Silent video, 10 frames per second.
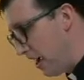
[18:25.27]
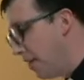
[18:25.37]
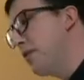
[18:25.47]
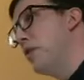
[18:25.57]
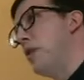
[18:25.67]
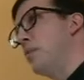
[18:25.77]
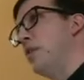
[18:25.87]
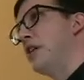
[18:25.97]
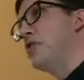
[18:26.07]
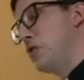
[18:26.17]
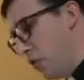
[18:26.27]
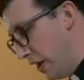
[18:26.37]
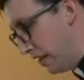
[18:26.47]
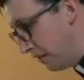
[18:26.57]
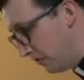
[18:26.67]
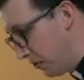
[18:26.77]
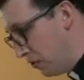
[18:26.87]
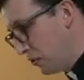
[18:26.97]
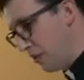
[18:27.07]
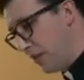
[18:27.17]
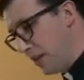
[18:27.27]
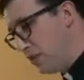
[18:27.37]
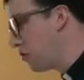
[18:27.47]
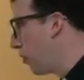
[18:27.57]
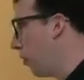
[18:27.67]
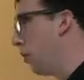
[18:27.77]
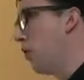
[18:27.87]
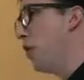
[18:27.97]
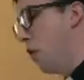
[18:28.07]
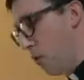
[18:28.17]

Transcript: Everyone will enjoy the fruits of his or her